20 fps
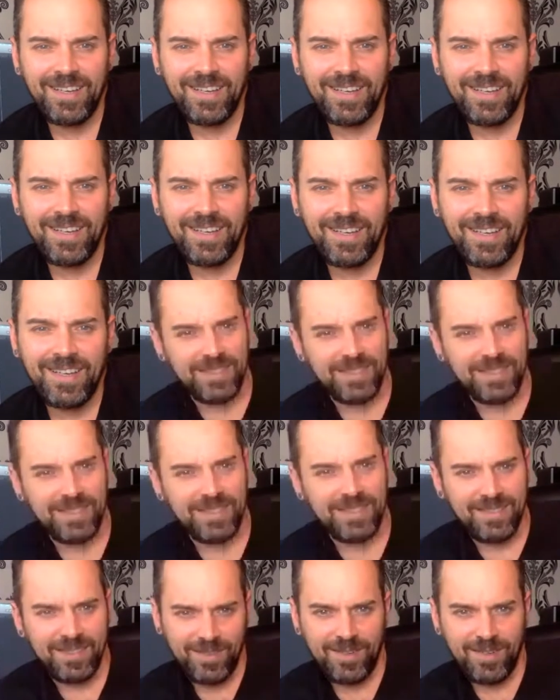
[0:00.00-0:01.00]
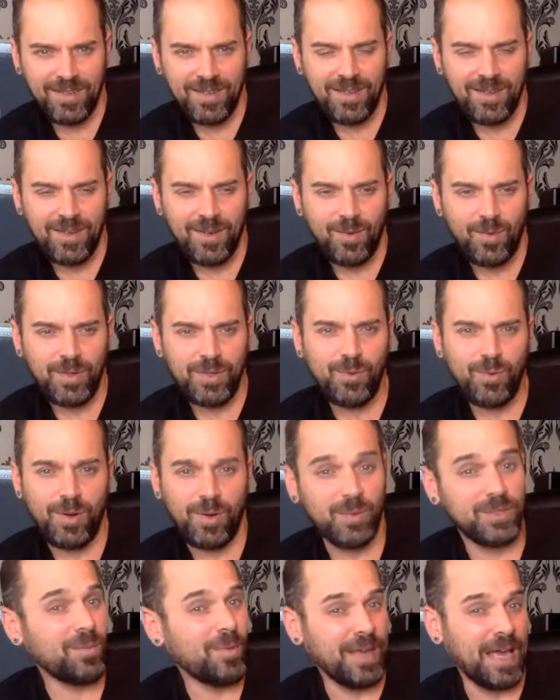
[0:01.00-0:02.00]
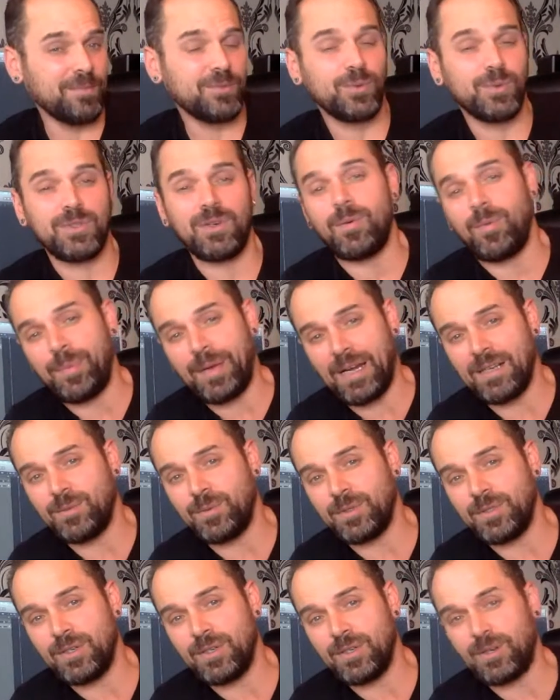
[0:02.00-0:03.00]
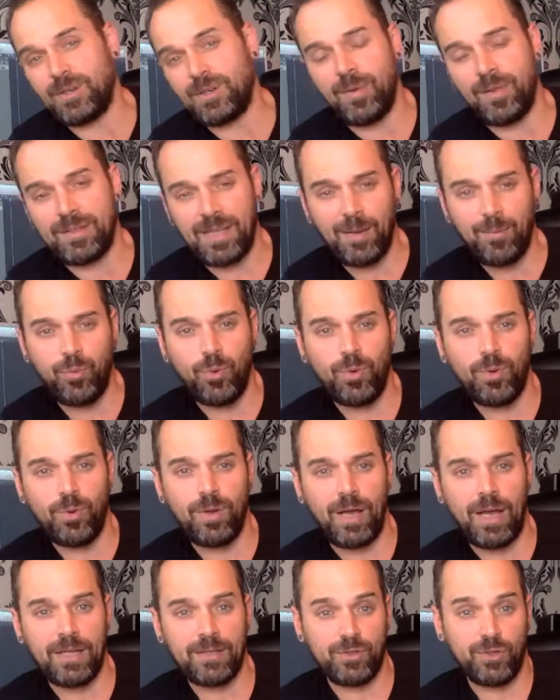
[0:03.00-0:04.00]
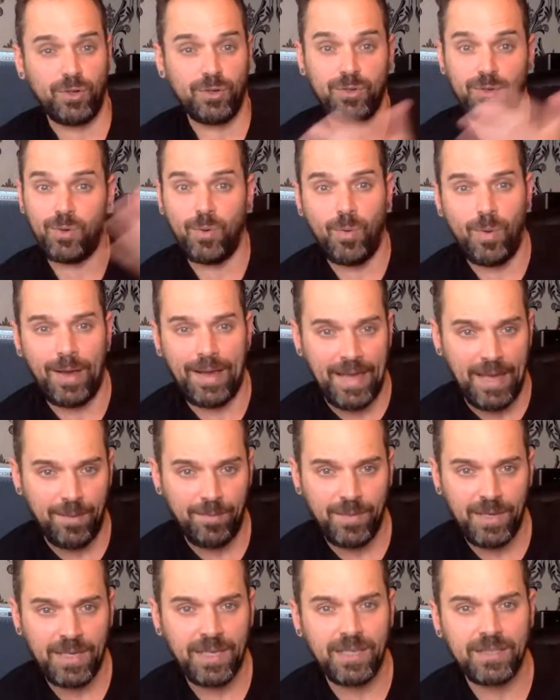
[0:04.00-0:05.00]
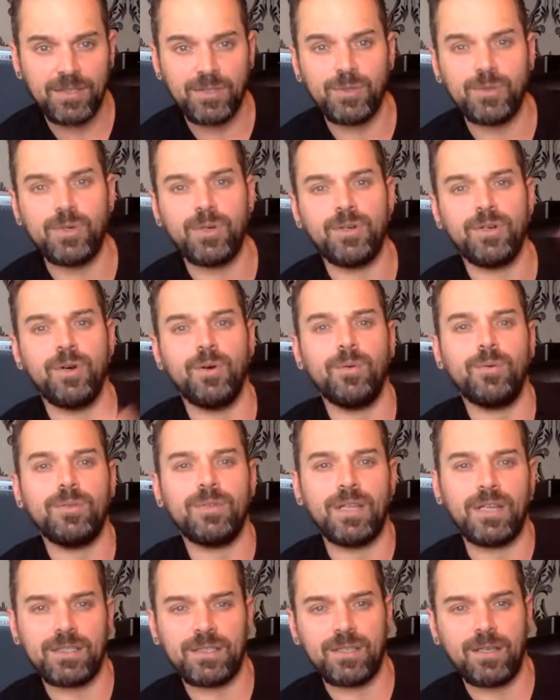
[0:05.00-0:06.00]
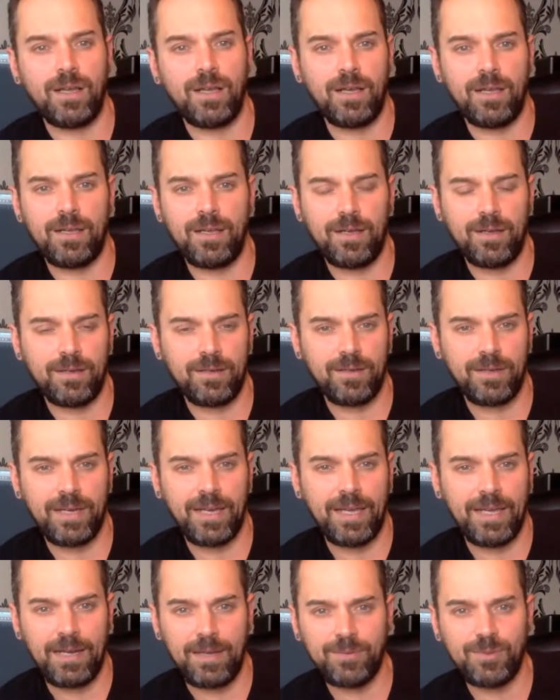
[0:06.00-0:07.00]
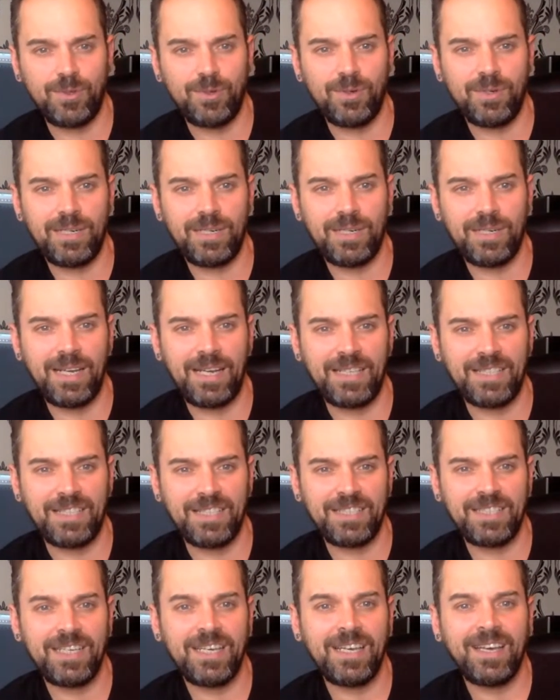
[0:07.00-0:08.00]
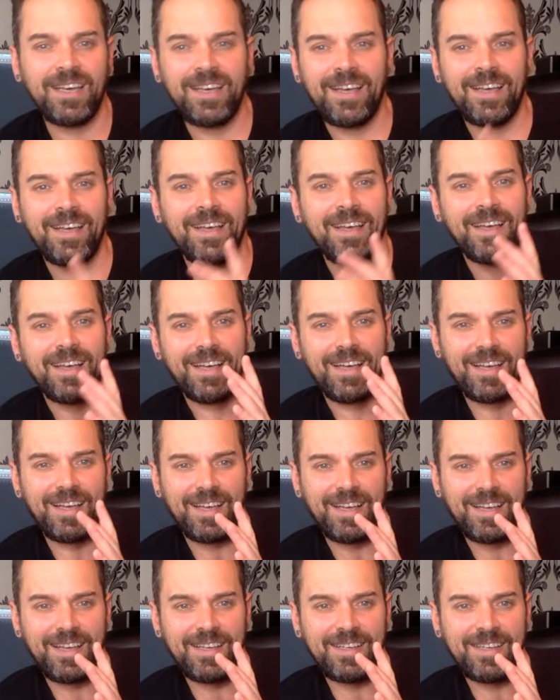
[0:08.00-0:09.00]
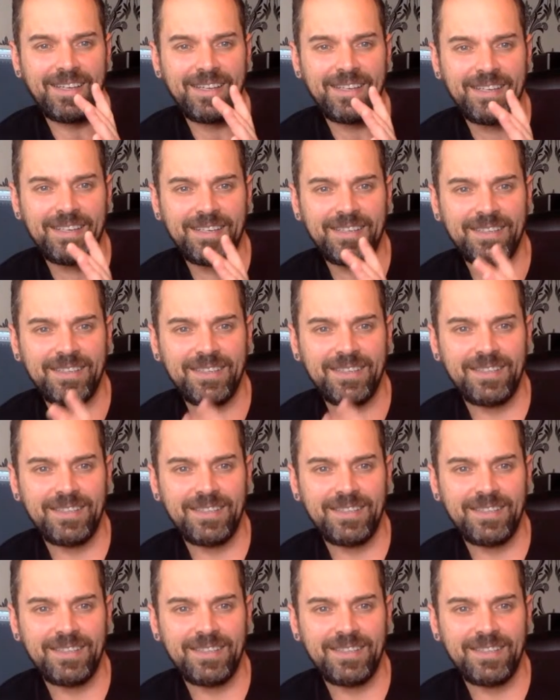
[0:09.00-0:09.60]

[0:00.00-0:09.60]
What do you want to know? We talk about amps, we talk about pedals, we talk about teleport. I told you who I am, in case you don't know. That is, again, absolutely legend. I